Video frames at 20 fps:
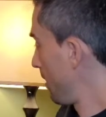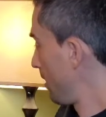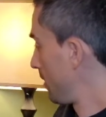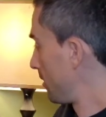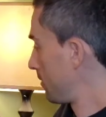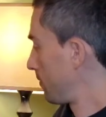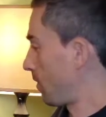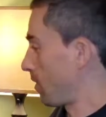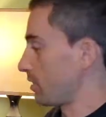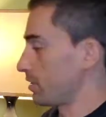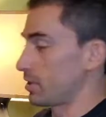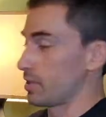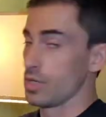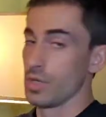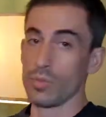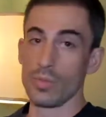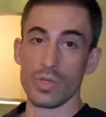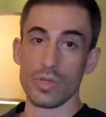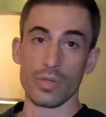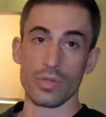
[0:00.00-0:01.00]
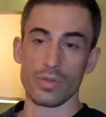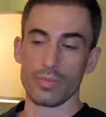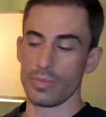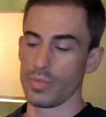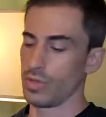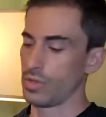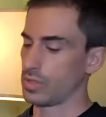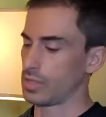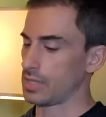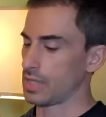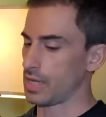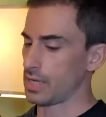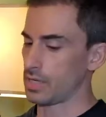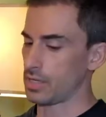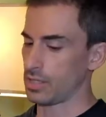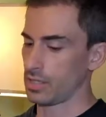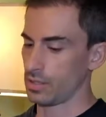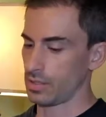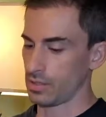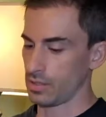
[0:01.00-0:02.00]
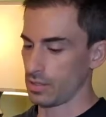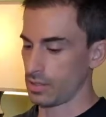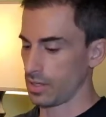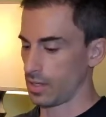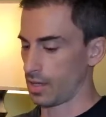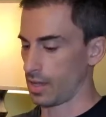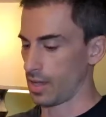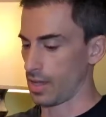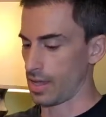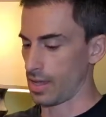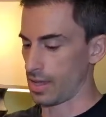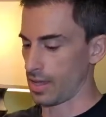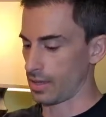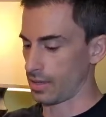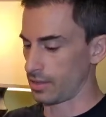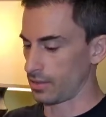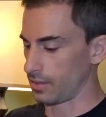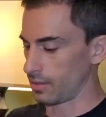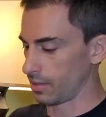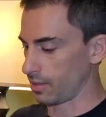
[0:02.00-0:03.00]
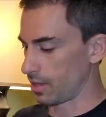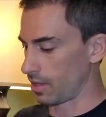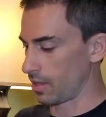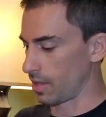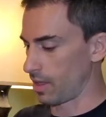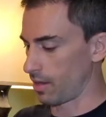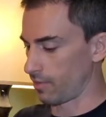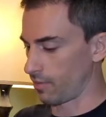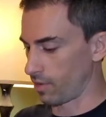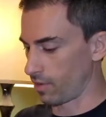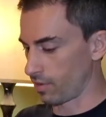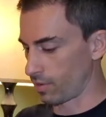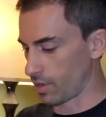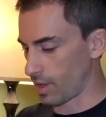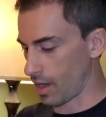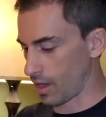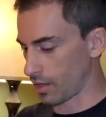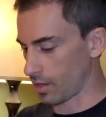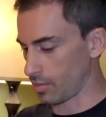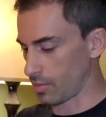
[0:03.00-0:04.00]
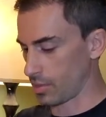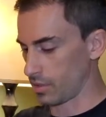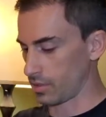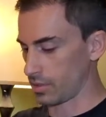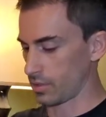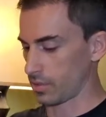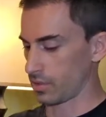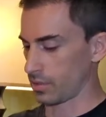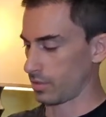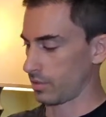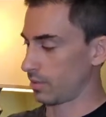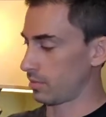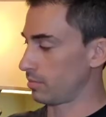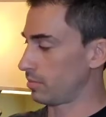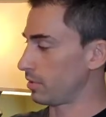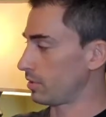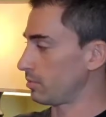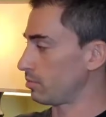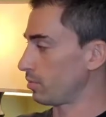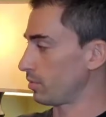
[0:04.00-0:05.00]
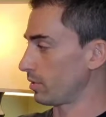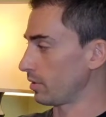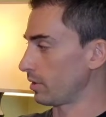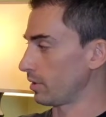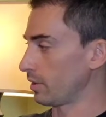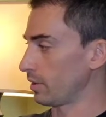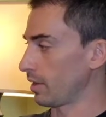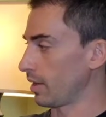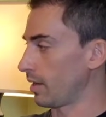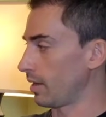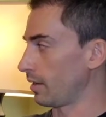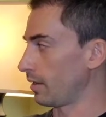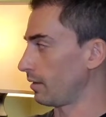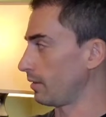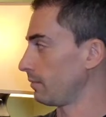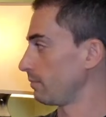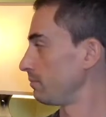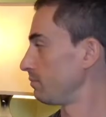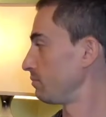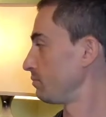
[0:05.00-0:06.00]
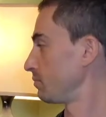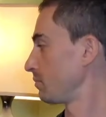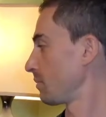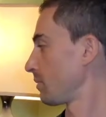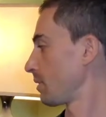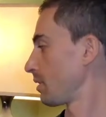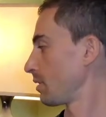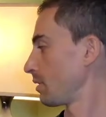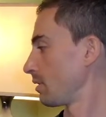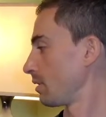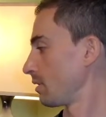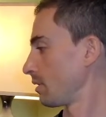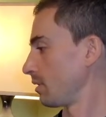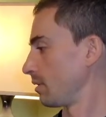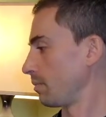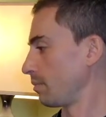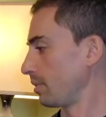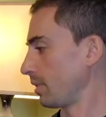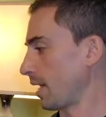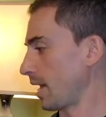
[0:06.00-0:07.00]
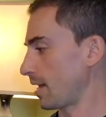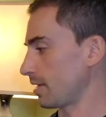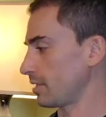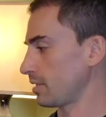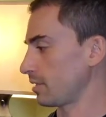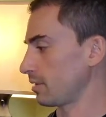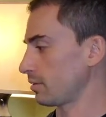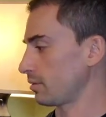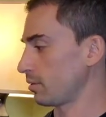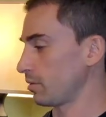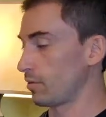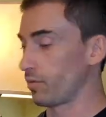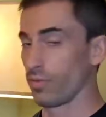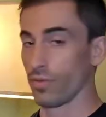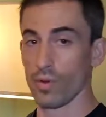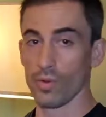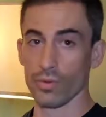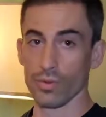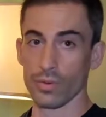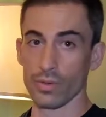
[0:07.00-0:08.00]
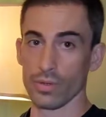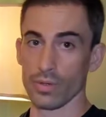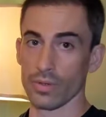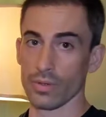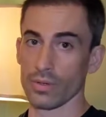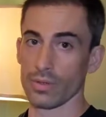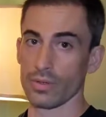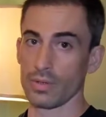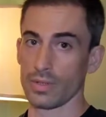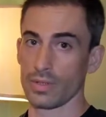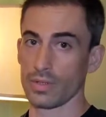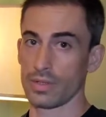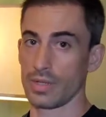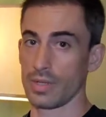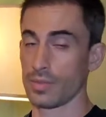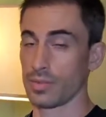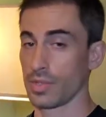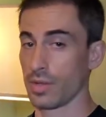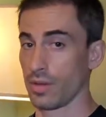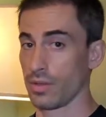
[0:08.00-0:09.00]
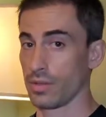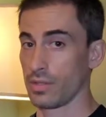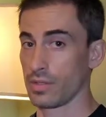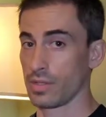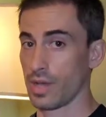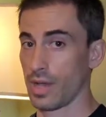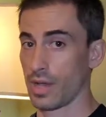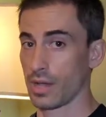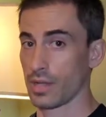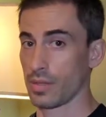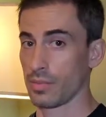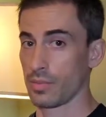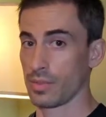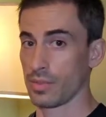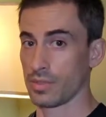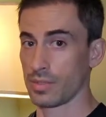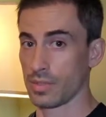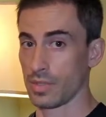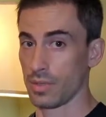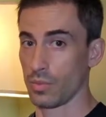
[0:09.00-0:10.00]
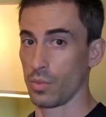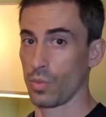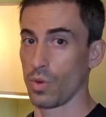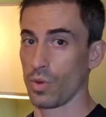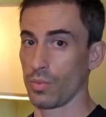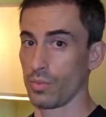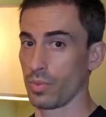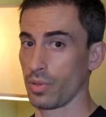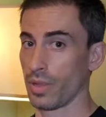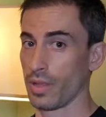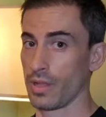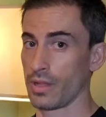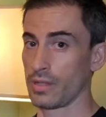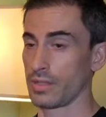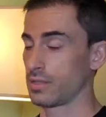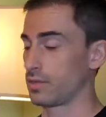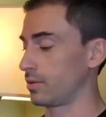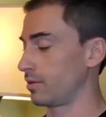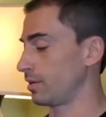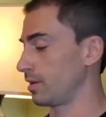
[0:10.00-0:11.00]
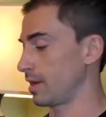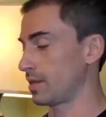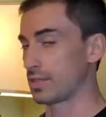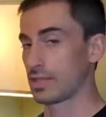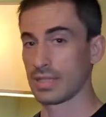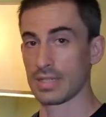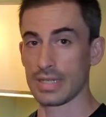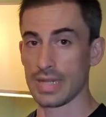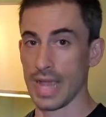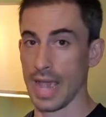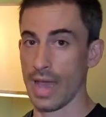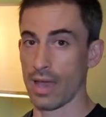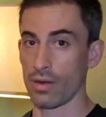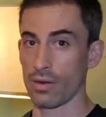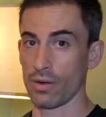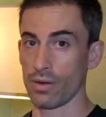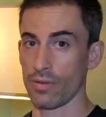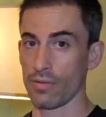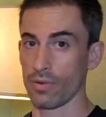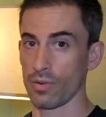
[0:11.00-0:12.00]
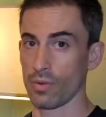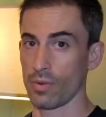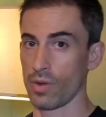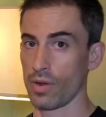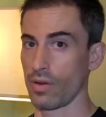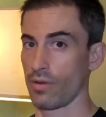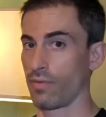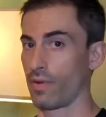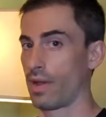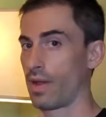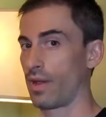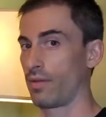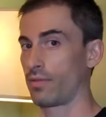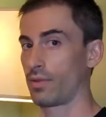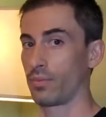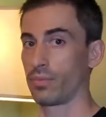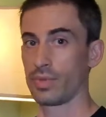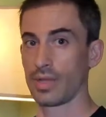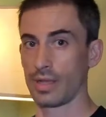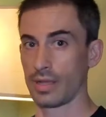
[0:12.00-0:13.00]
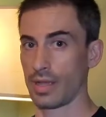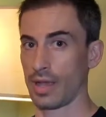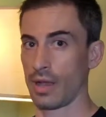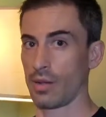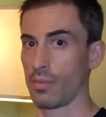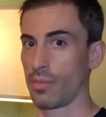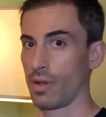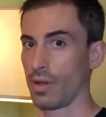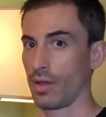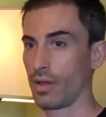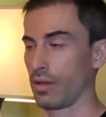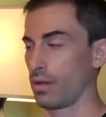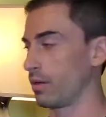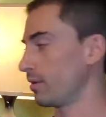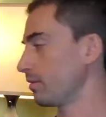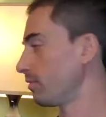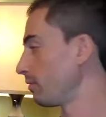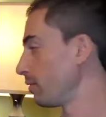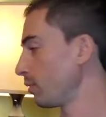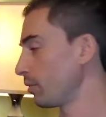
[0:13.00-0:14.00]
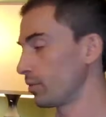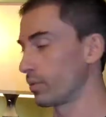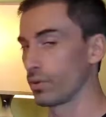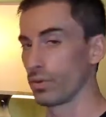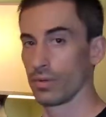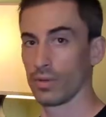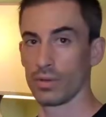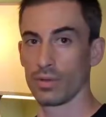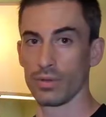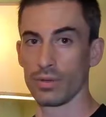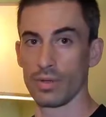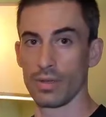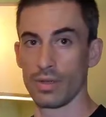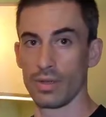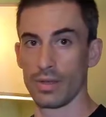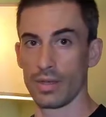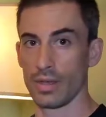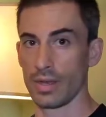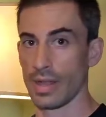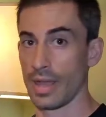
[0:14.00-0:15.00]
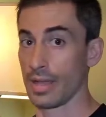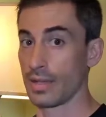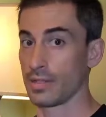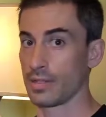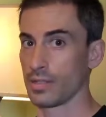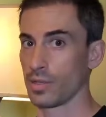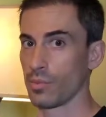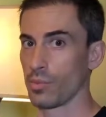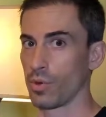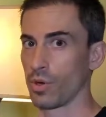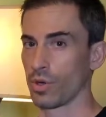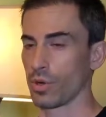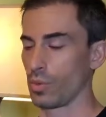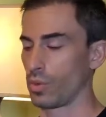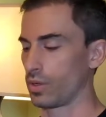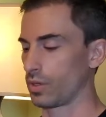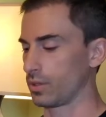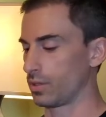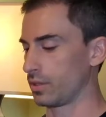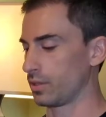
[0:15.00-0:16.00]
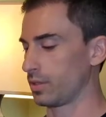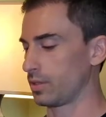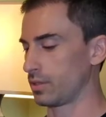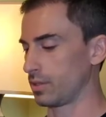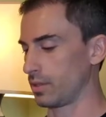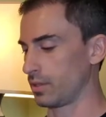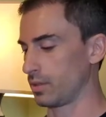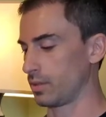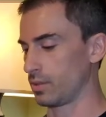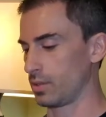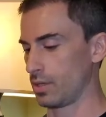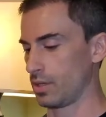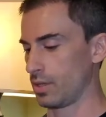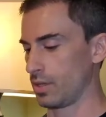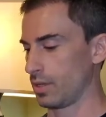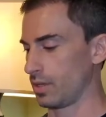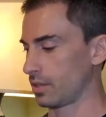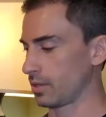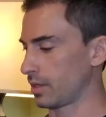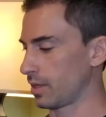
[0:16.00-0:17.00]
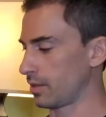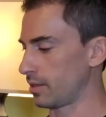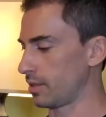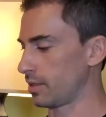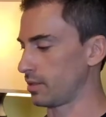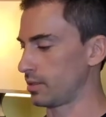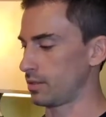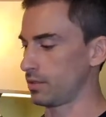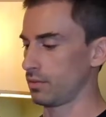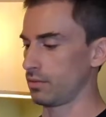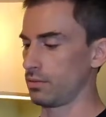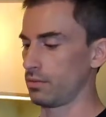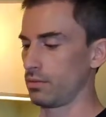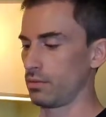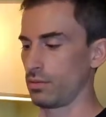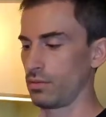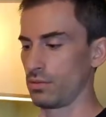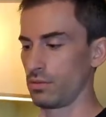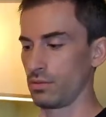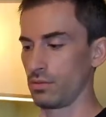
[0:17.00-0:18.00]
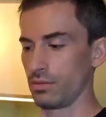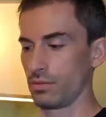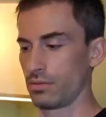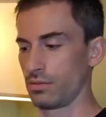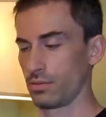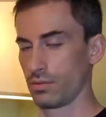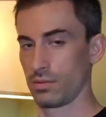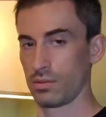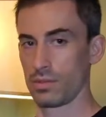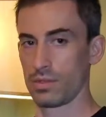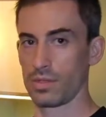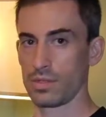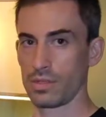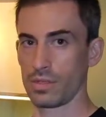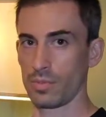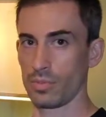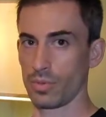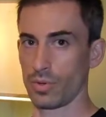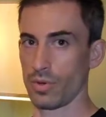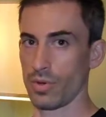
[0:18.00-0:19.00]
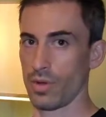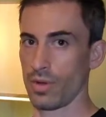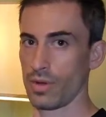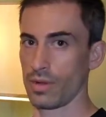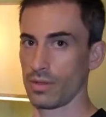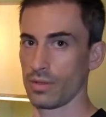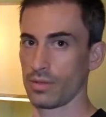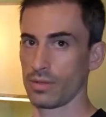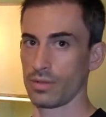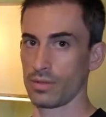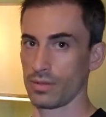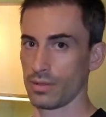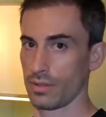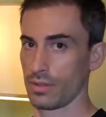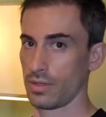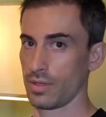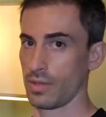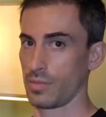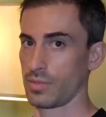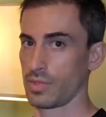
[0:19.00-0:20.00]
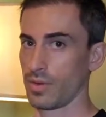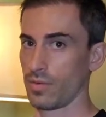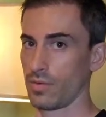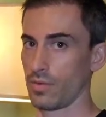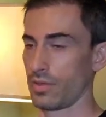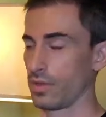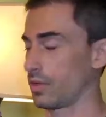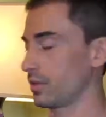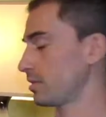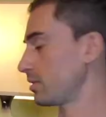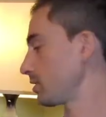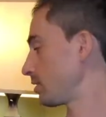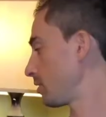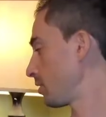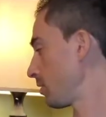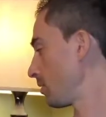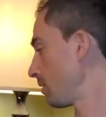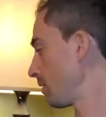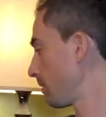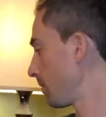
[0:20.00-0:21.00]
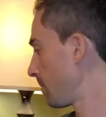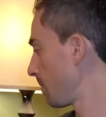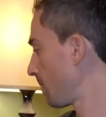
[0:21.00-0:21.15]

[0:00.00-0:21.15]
As far as the immunization and a lot of other documents, I'm just bringing a plastic little folder that keeps all these documents in one place. They're not scattered everywhere if I have to take out my folder and head somewhere quickly. So it's got this little zipper on it, keeps everything secure.